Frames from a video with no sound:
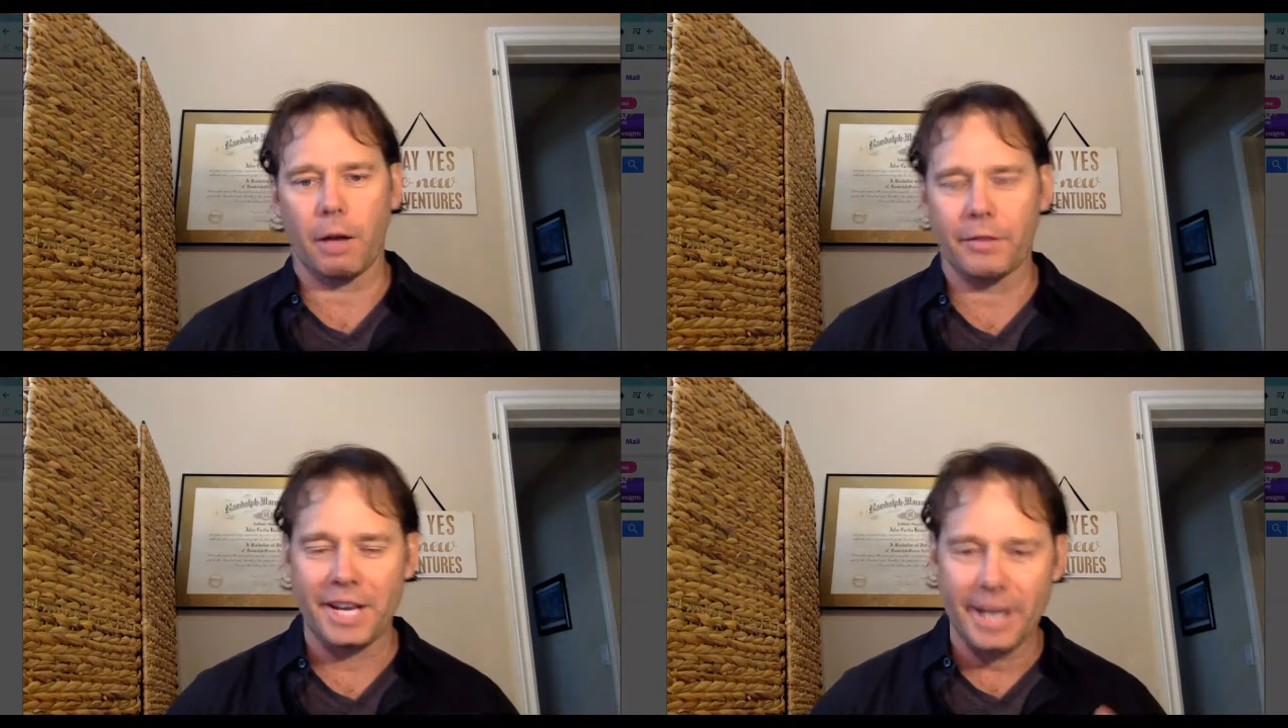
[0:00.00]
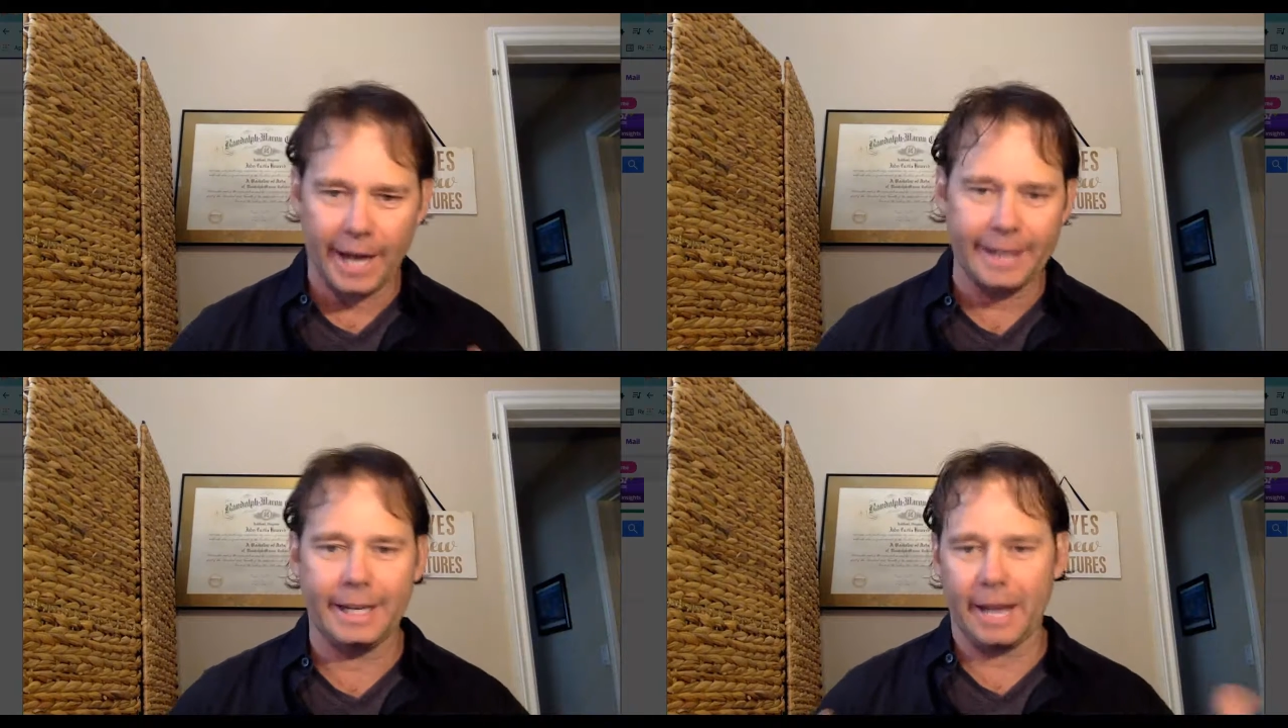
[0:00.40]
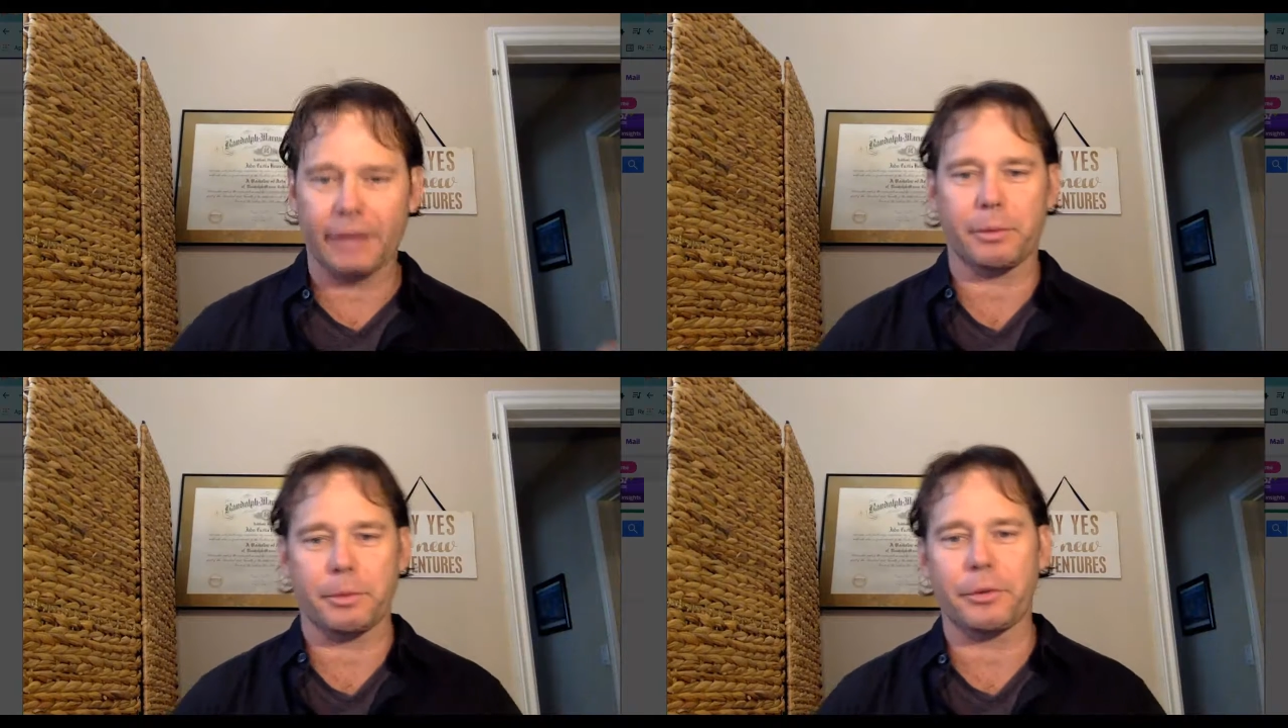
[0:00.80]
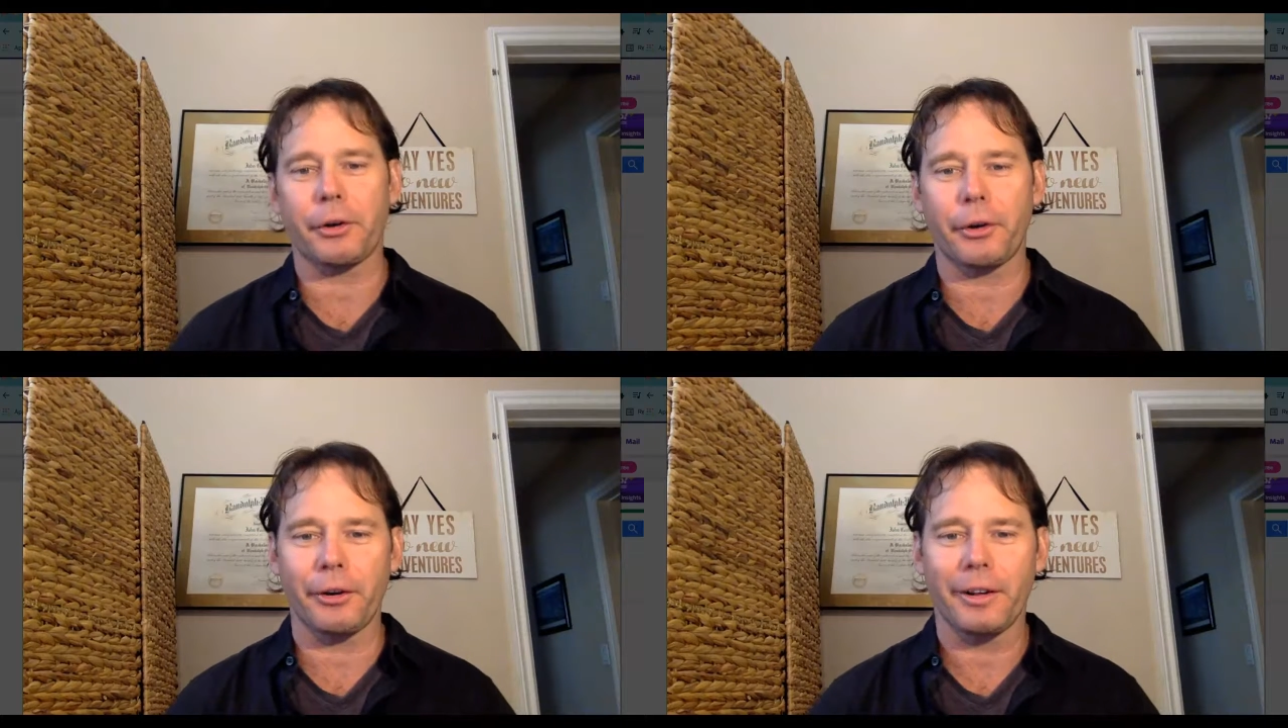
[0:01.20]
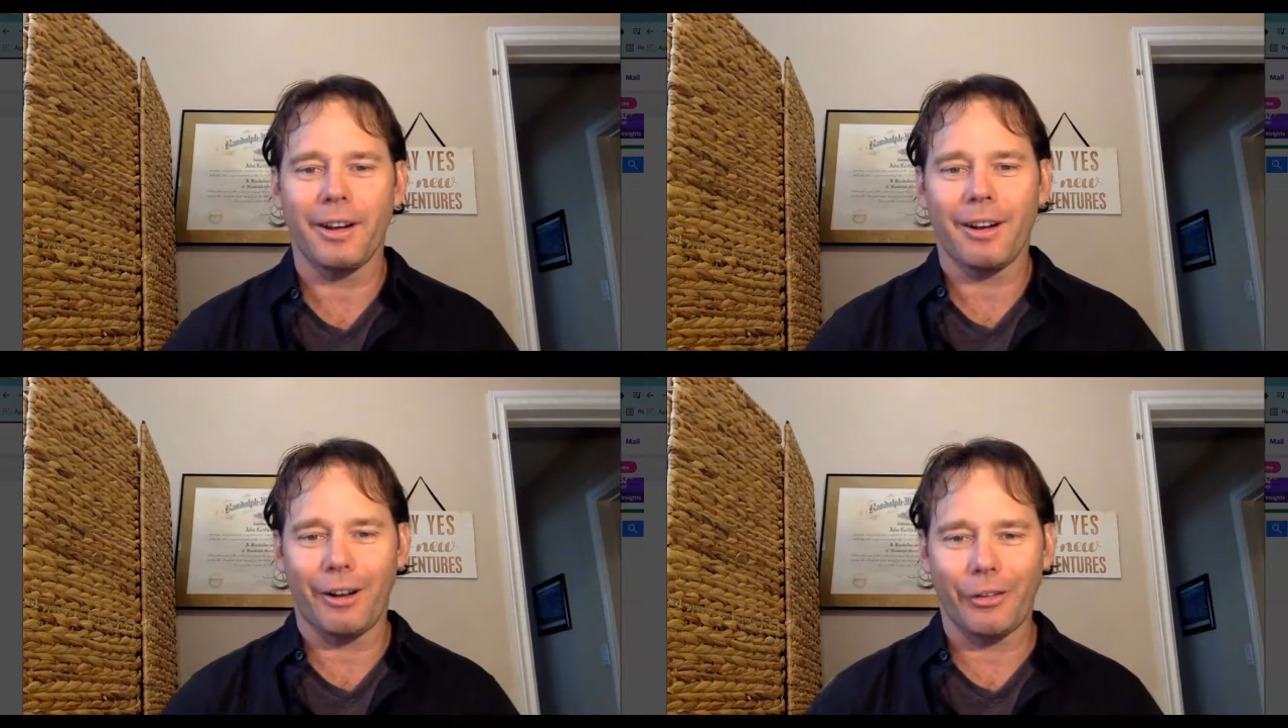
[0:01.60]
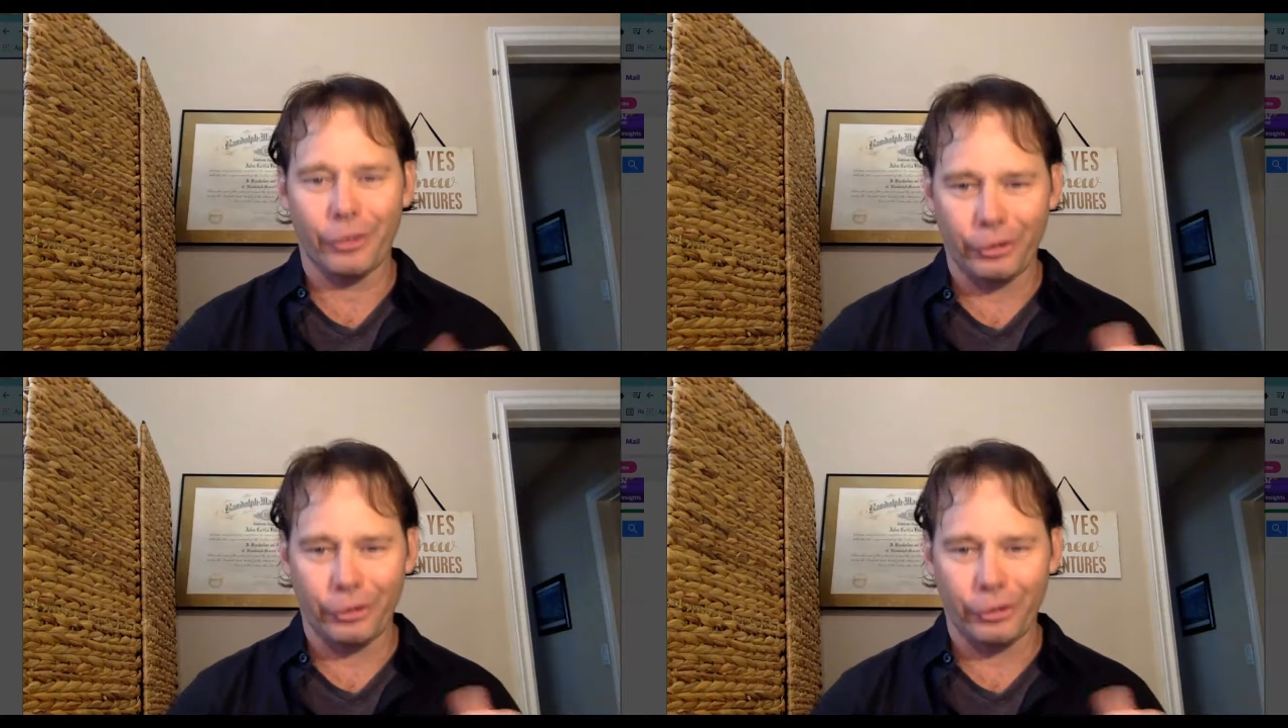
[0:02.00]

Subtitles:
of a 90x return on the